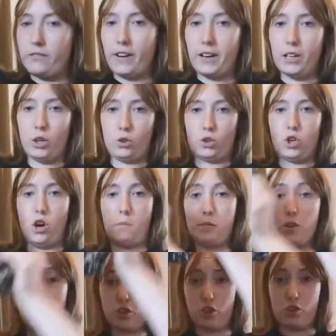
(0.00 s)
or a very long
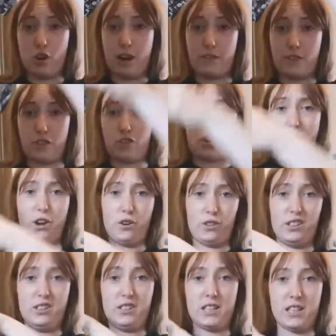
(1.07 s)
top. Not sure, I'll have to try it
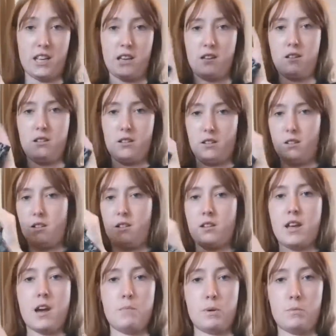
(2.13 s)
on and see
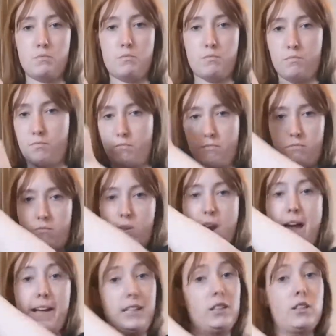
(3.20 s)
how much
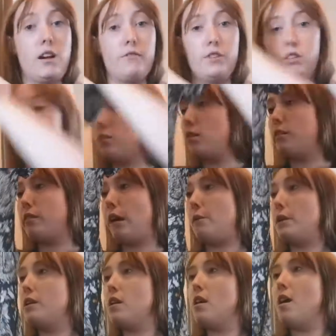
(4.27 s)
leg is covered in
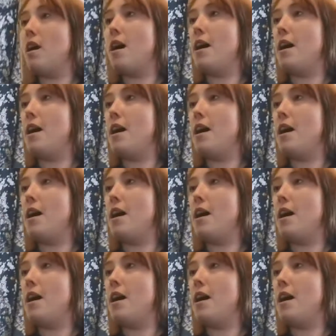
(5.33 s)
that one.